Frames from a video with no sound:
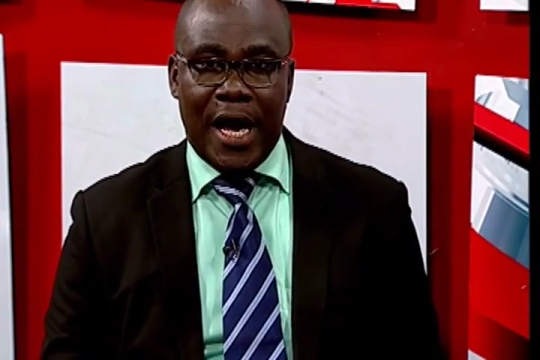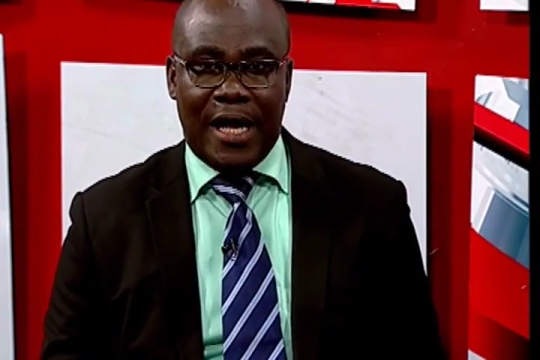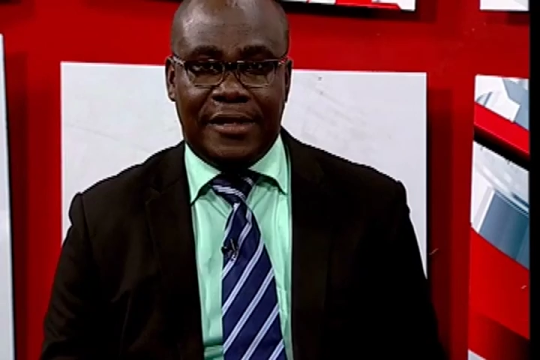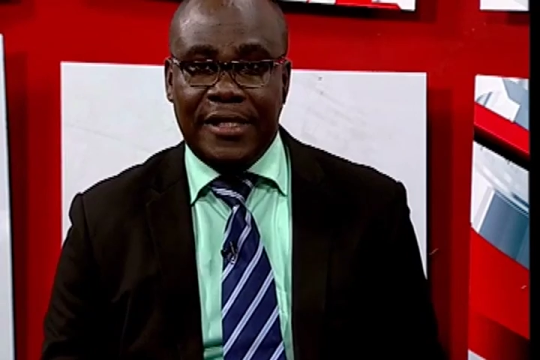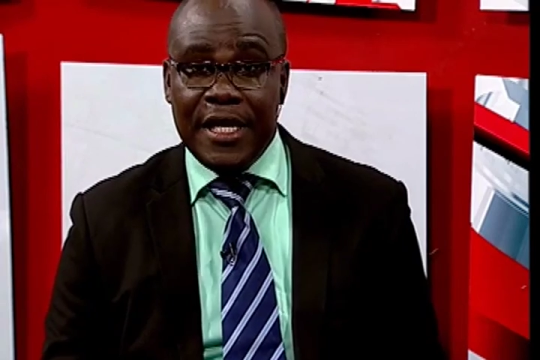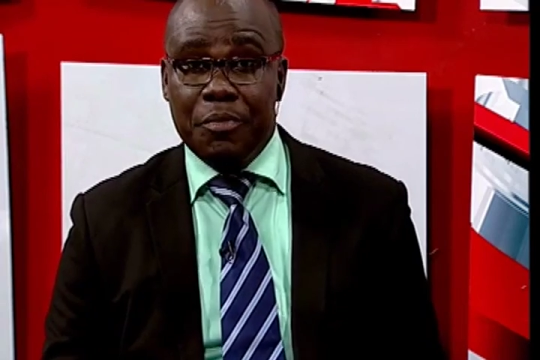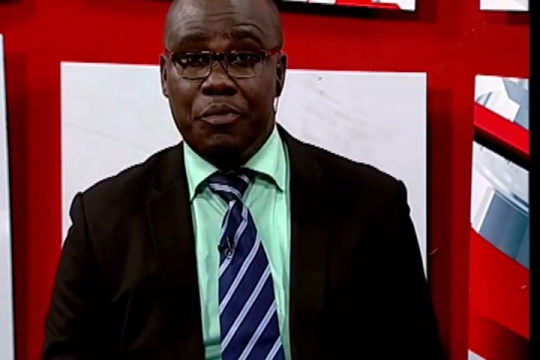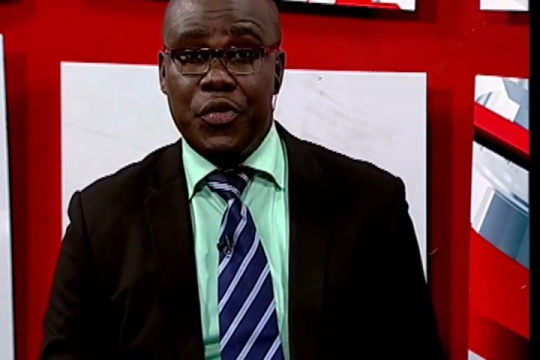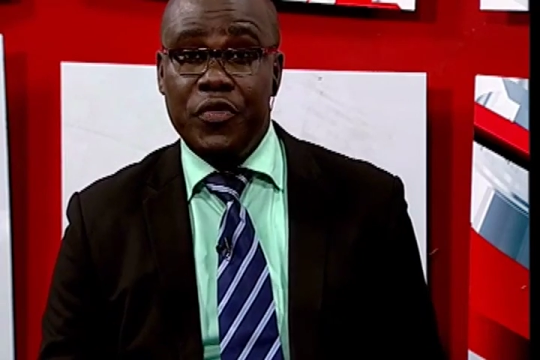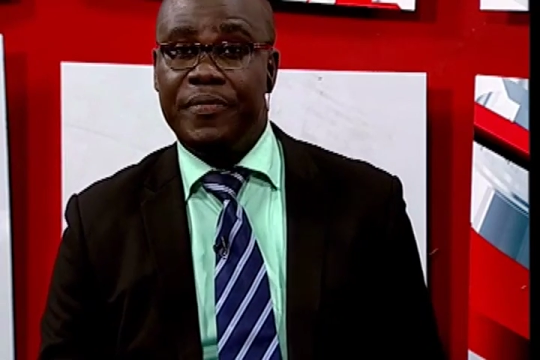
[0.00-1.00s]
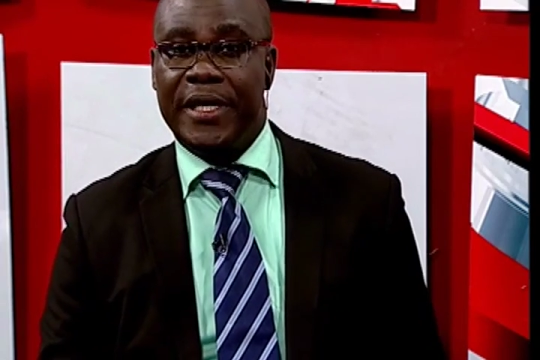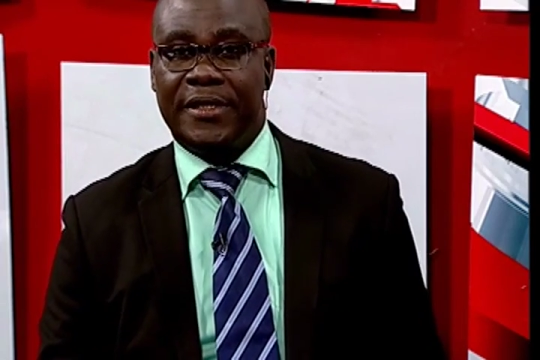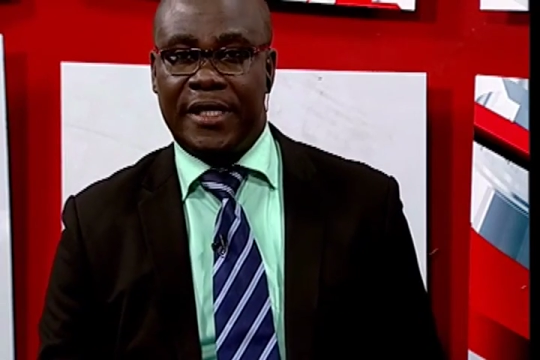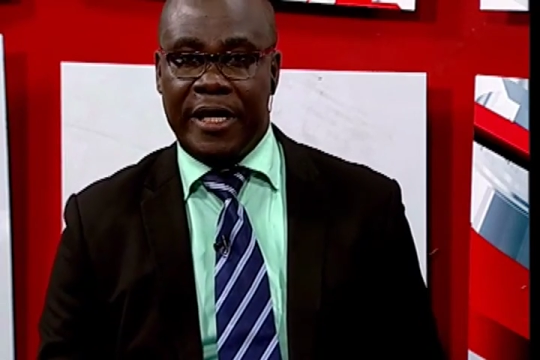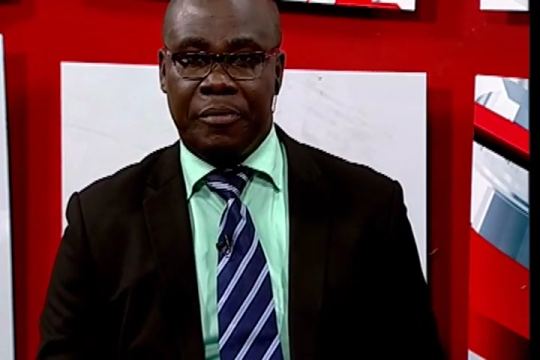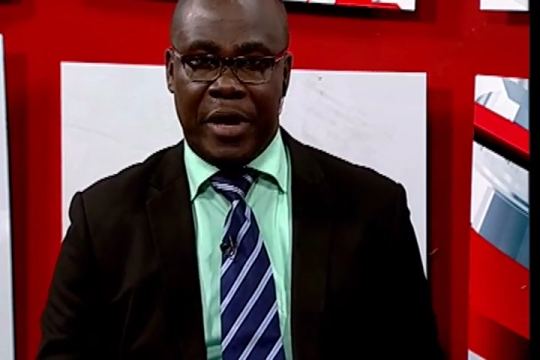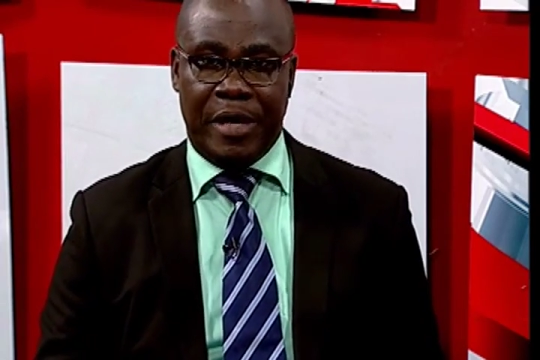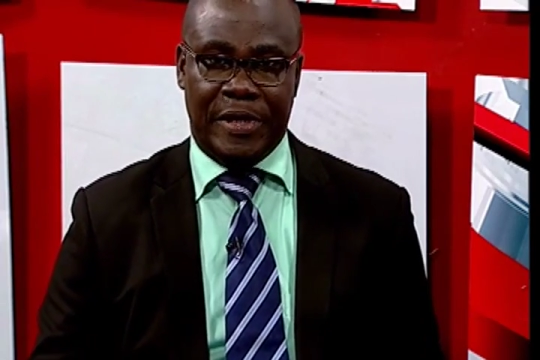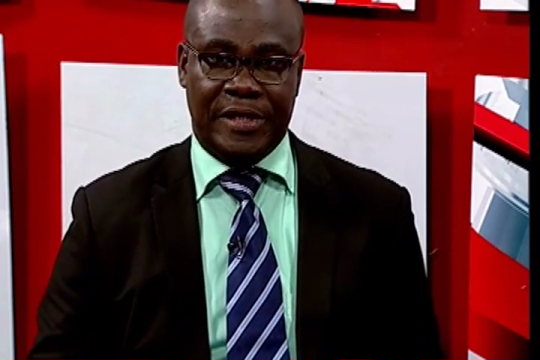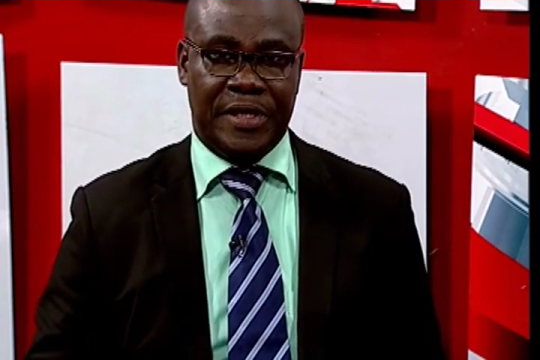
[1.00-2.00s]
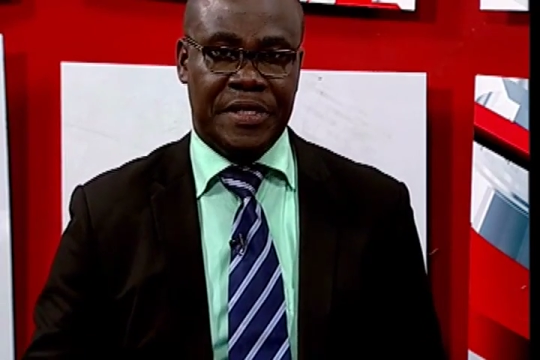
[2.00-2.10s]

has seen improvements in payments,